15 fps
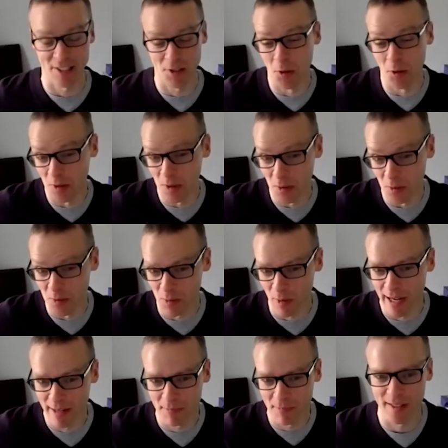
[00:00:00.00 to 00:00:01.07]
good news,
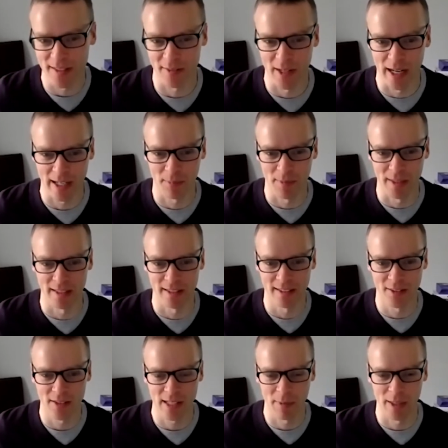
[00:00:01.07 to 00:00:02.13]
right? Because there's not going
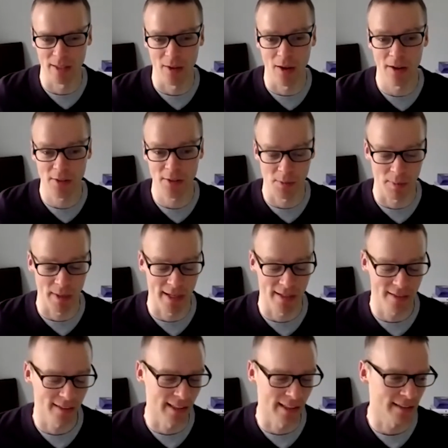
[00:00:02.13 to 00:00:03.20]
to be a loss of
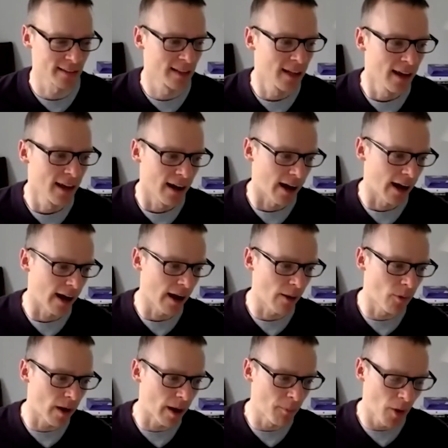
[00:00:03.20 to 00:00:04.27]
space, at least. I'm
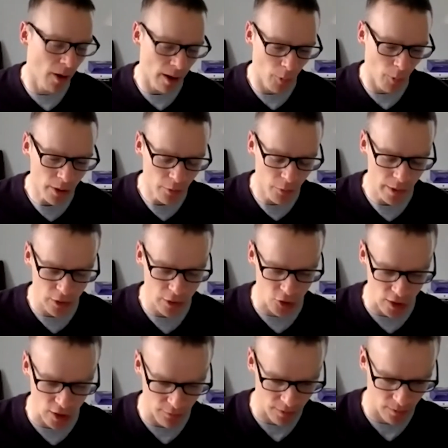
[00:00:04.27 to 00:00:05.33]
wondering if we could
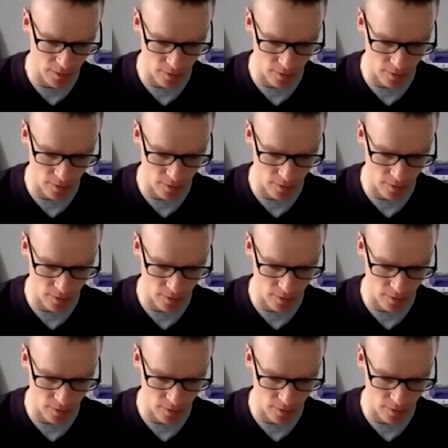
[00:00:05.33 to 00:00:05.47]
shift